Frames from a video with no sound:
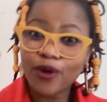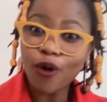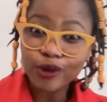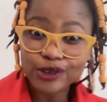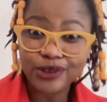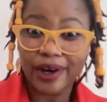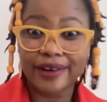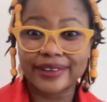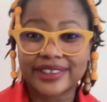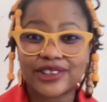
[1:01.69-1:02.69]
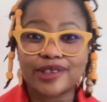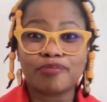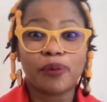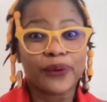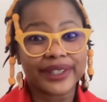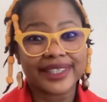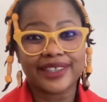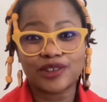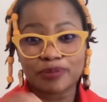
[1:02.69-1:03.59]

calls you out on a certain point that you